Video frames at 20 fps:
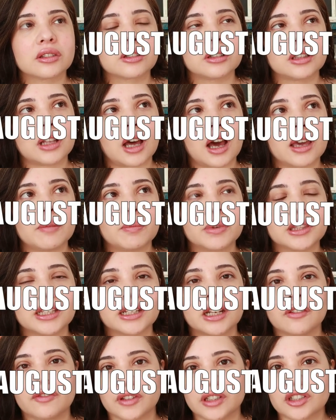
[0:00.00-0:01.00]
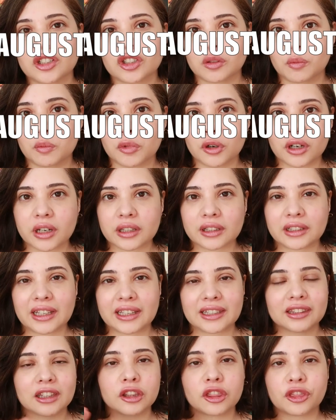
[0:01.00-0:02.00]
July, but then I finished the book
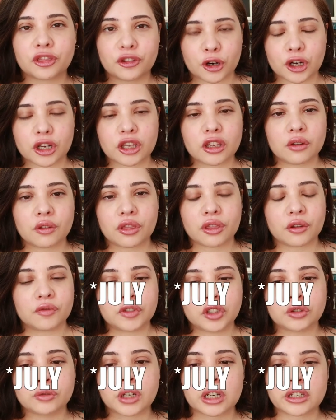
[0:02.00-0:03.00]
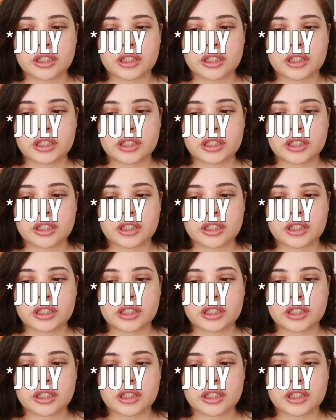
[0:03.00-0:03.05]
like the 30th of June.